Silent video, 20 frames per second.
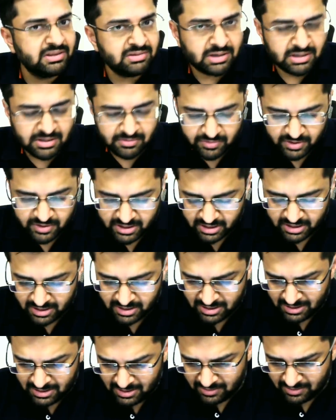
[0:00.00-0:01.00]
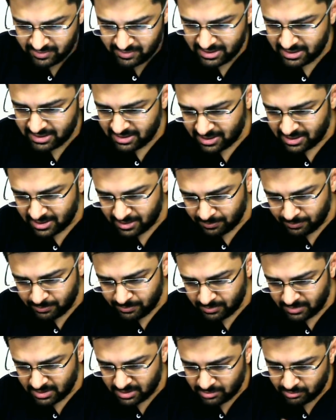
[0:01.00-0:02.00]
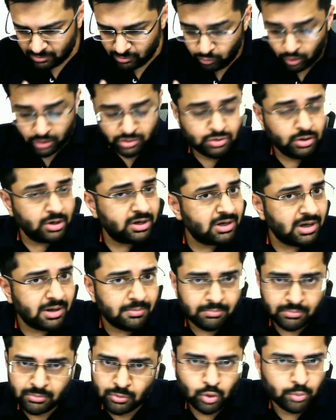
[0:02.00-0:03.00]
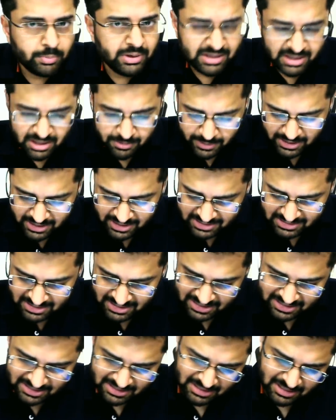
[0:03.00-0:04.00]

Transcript: are different fine uh, what's going to come nobody can predict that